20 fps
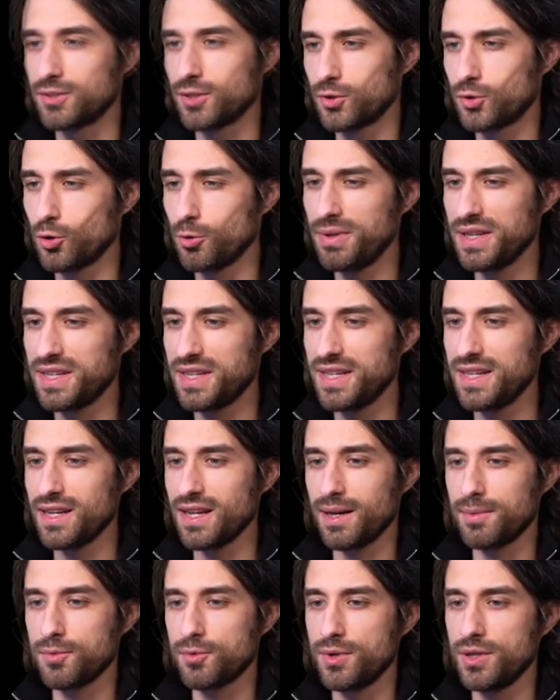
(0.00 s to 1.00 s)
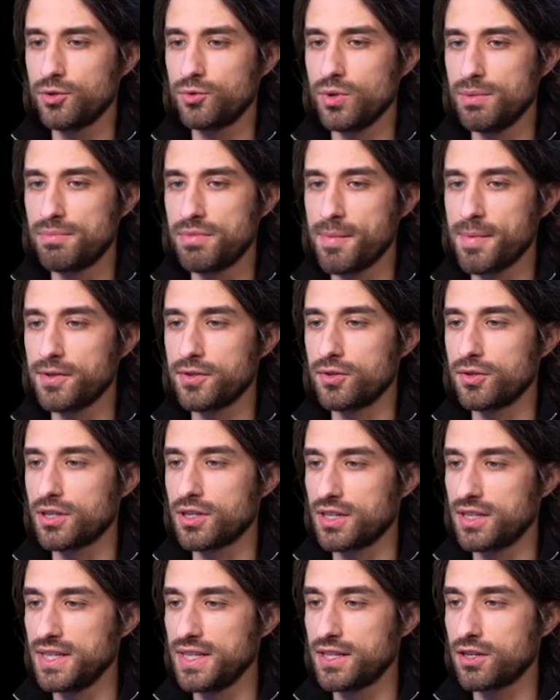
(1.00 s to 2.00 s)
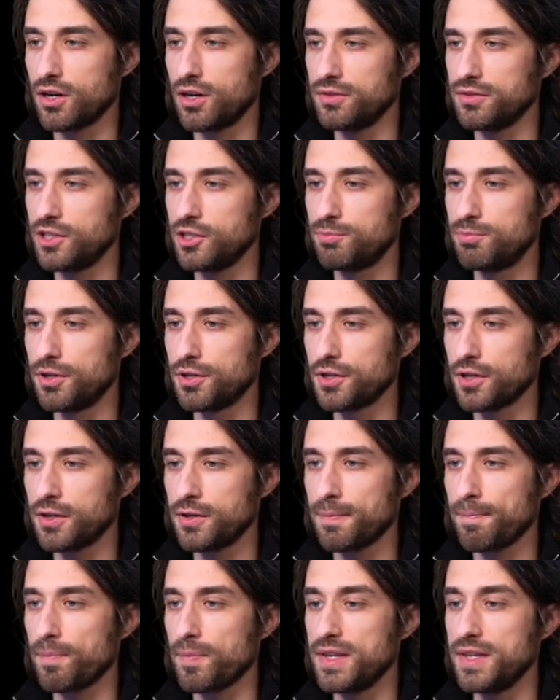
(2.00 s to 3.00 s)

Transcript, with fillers: So to begin, I'm going to implement the click on this button